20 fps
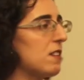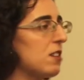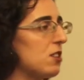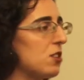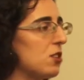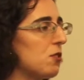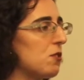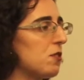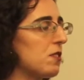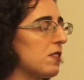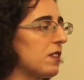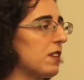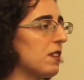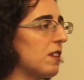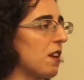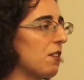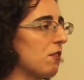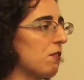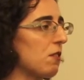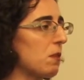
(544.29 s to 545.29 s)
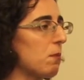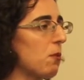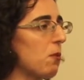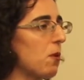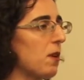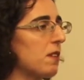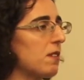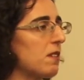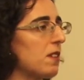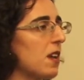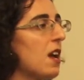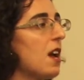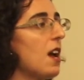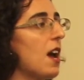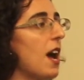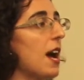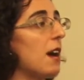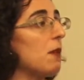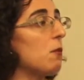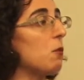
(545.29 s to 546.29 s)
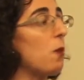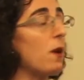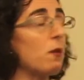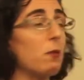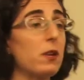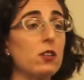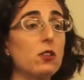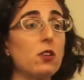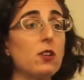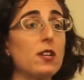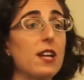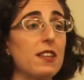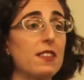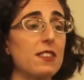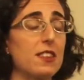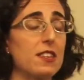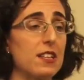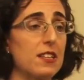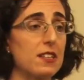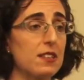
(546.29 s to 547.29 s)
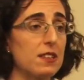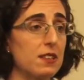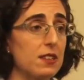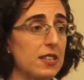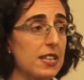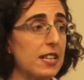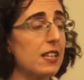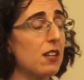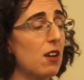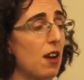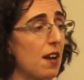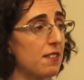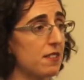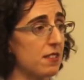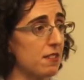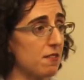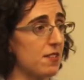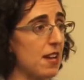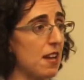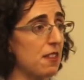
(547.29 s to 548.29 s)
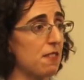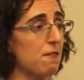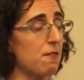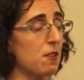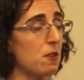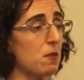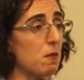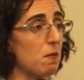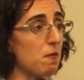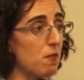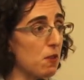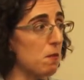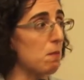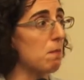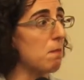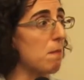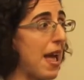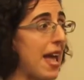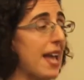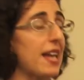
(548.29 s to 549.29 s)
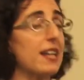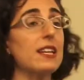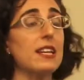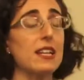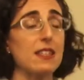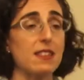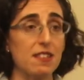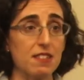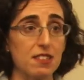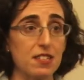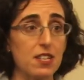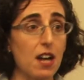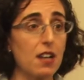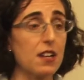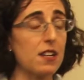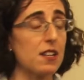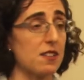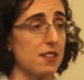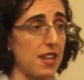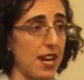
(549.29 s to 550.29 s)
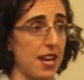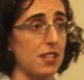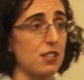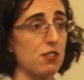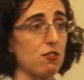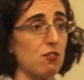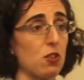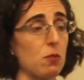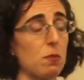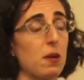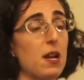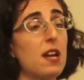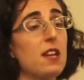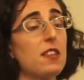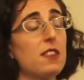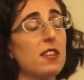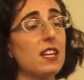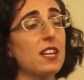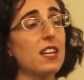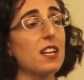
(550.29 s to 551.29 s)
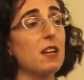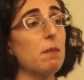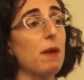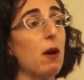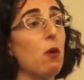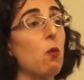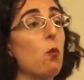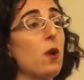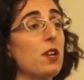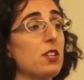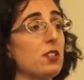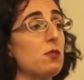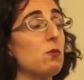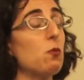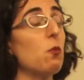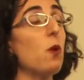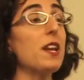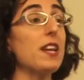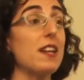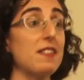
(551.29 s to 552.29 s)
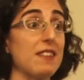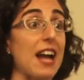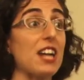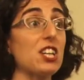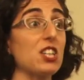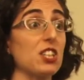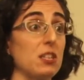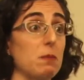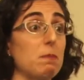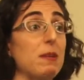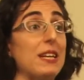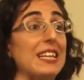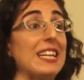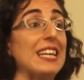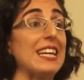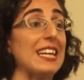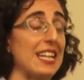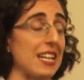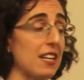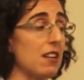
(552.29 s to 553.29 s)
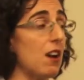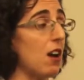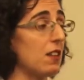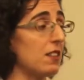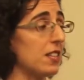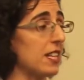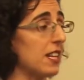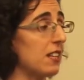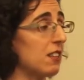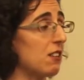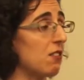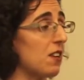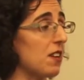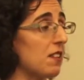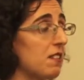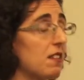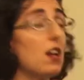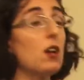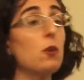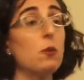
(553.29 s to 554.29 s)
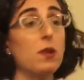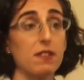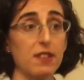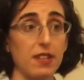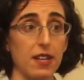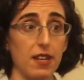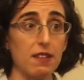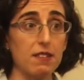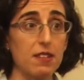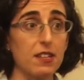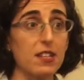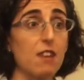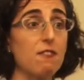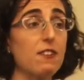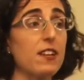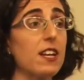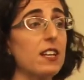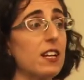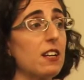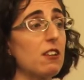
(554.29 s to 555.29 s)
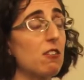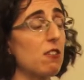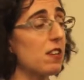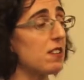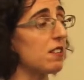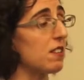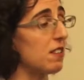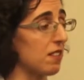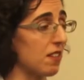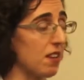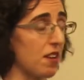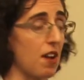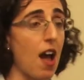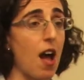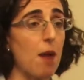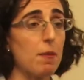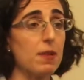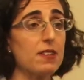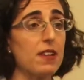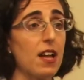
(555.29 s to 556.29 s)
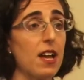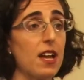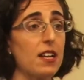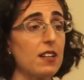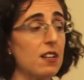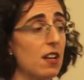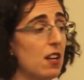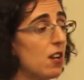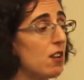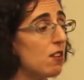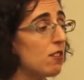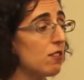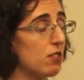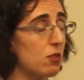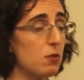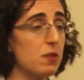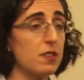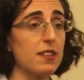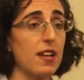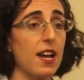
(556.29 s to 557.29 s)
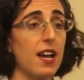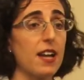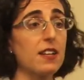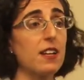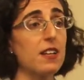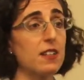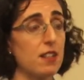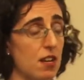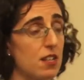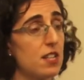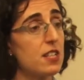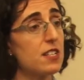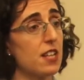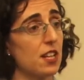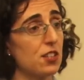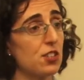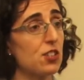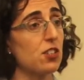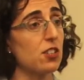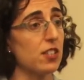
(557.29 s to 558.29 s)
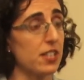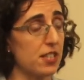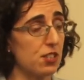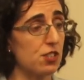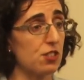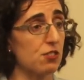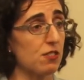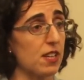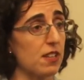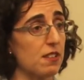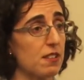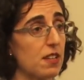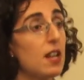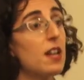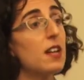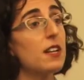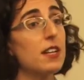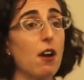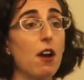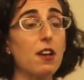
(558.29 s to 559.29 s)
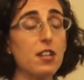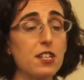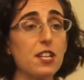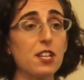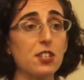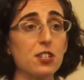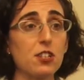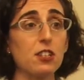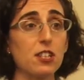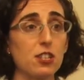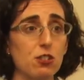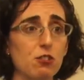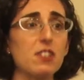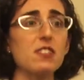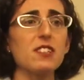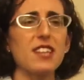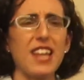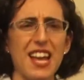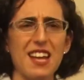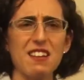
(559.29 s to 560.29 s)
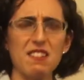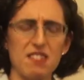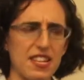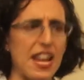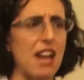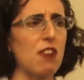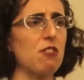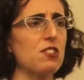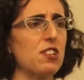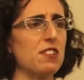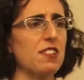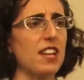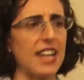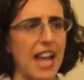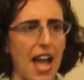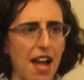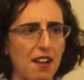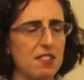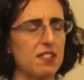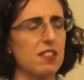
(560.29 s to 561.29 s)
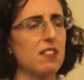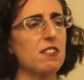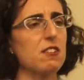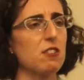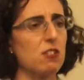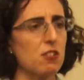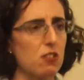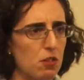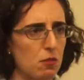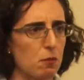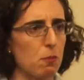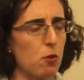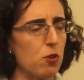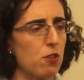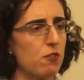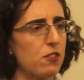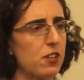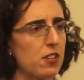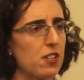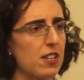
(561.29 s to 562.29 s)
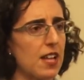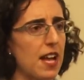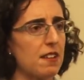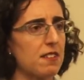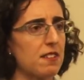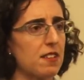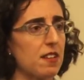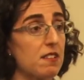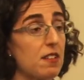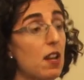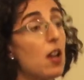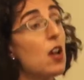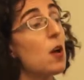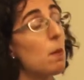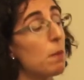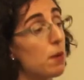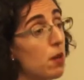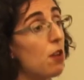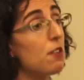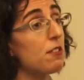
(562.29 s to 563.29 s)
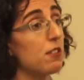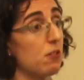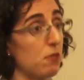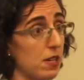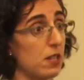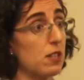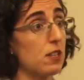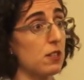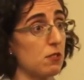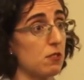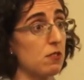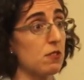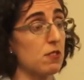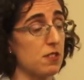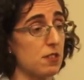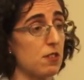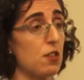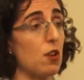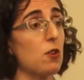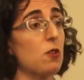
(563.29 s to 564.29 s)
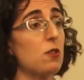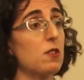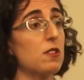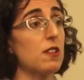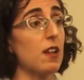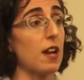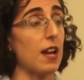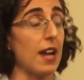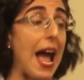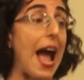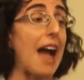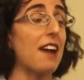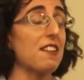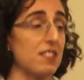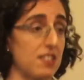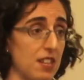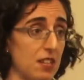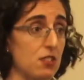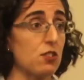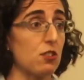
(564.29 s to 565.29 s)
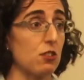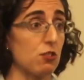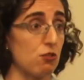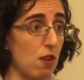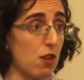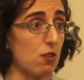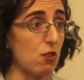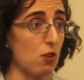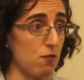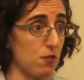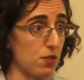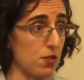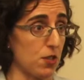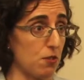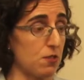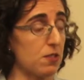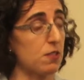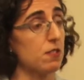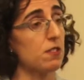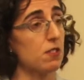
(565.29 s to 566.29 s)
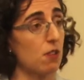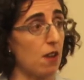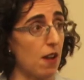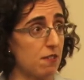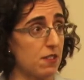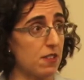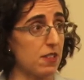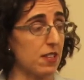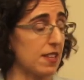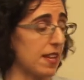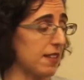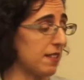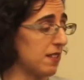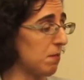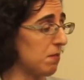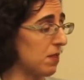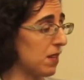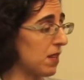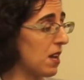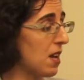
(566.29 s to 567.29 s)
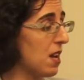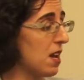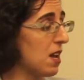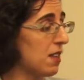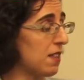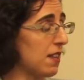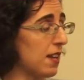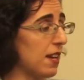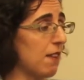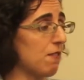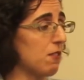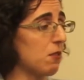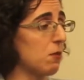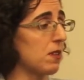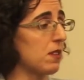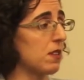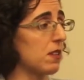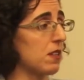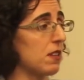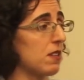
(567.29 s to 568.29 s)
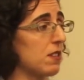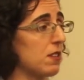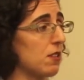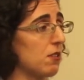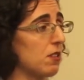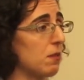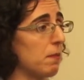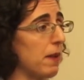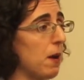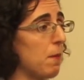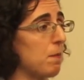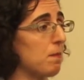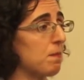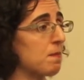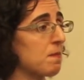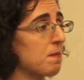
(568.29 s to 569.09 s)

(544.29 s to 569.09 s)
the news and in other reports. When we look at the leading causes of death for men in this youngest age group, thinking about what has actually been on the increase, we see significant increases in homicide, suicide, and unintentional injuries. Now, unintentional injuries can sound just like accidents or motor vehicle accidents, but also includes those accidental drug overdoses. So obviously that's something that everyone's concerned about.